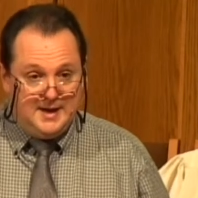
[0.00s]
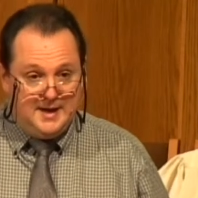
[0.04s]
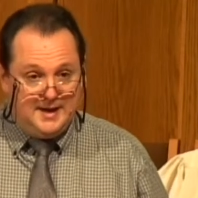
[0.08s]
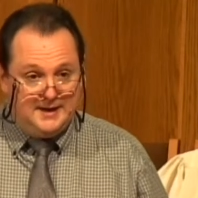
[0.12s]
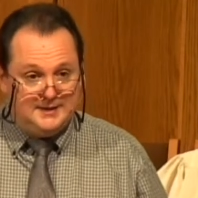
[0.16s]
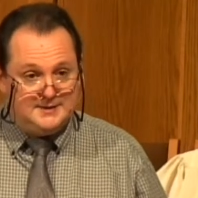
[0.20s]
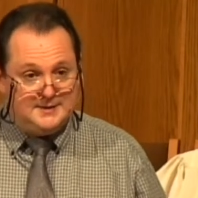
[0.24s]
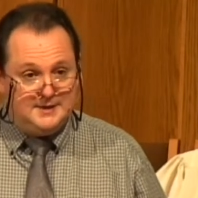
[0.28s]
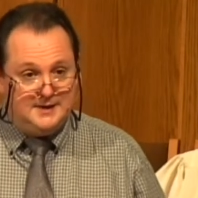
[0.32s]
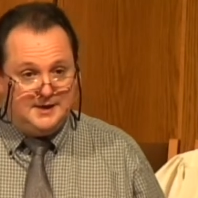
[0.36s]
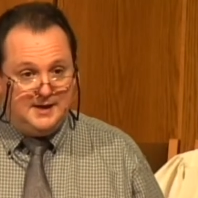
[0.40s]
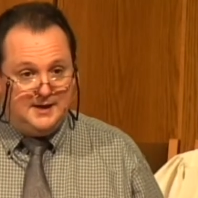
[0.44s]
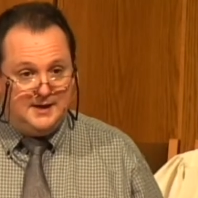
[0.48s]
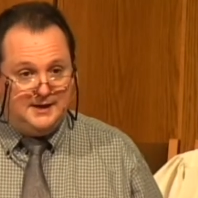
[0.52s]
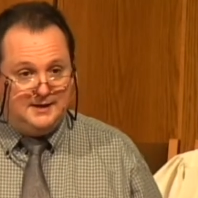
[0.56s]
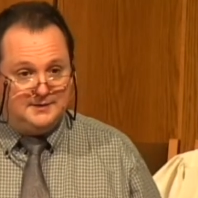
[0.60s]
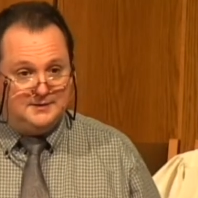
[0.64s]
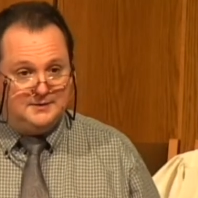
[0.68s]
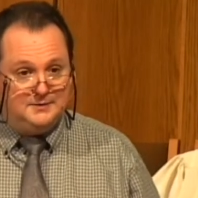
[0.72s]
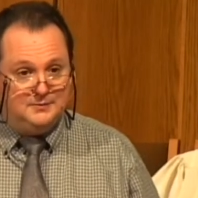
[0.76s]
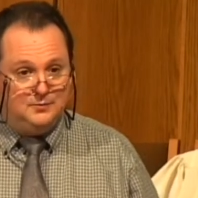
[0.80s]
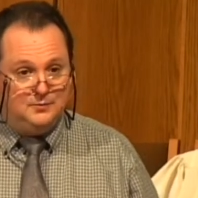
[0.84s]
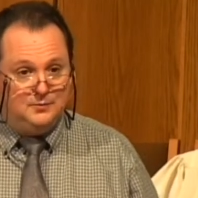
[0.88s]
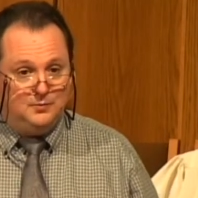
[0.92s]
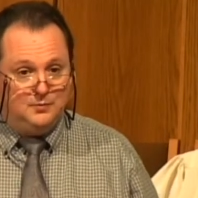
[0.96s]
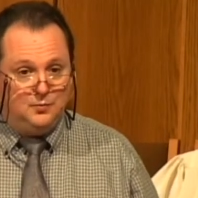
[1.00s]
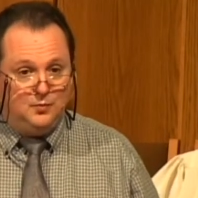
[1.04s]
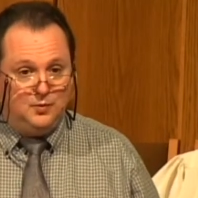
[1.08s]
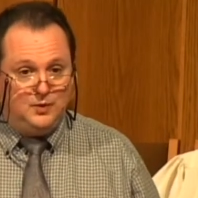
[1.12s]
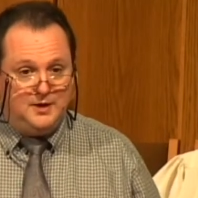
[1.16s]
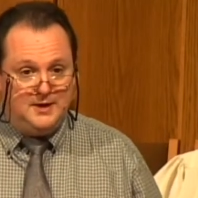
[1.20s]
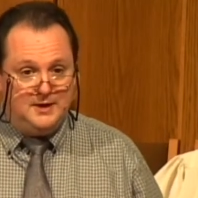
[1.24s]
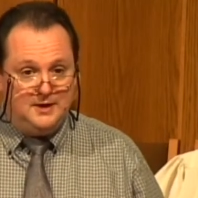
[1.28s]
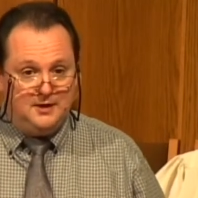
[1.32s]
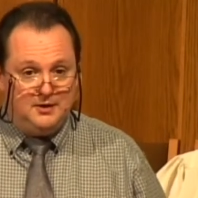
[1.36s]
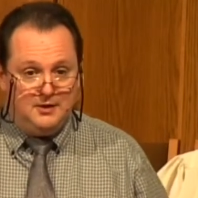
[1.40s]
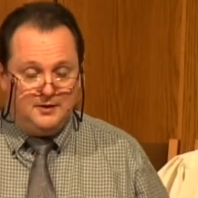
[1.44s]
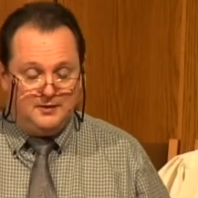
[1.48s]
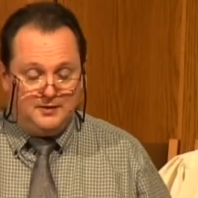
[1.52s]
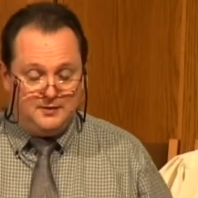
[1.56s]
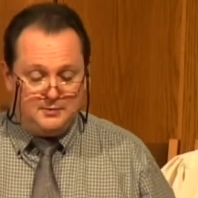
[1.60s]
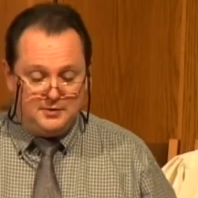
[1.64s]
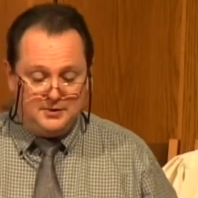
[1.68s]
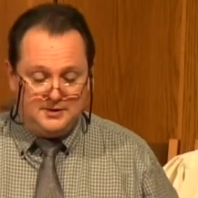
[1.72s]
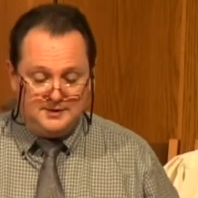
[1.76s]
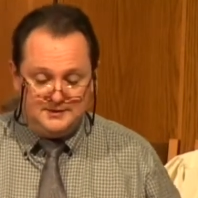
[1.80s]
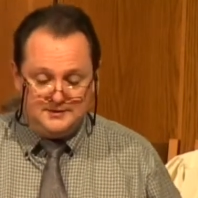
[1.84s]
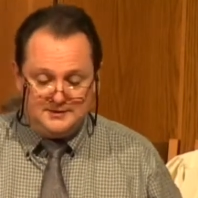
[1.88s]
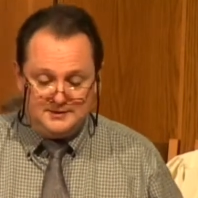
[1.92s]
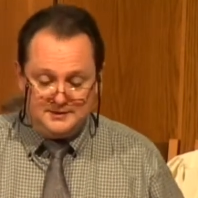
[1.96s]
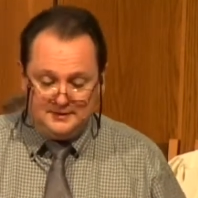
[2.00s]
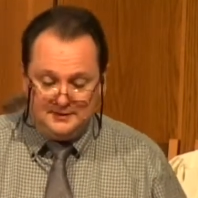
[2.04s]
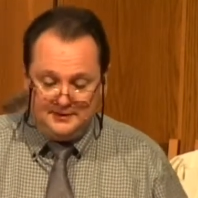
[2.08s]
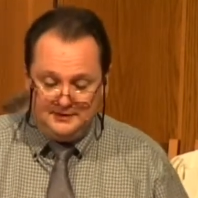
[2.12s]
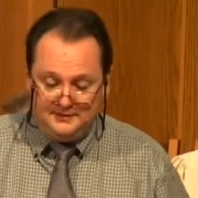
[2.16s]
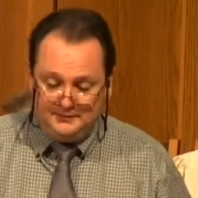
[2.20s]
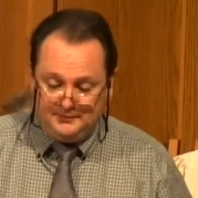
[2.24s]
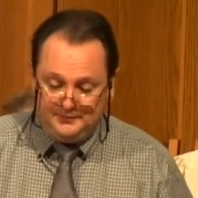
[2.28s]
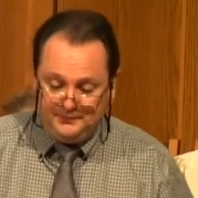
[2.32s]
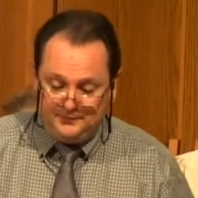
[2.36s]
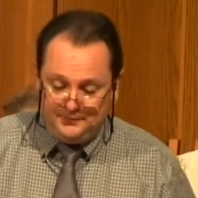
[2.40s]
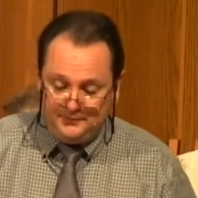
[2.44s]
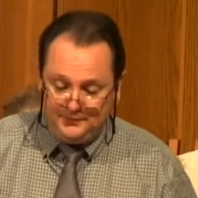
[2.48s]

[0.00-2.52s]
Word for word: And tonight, we here on the peninsula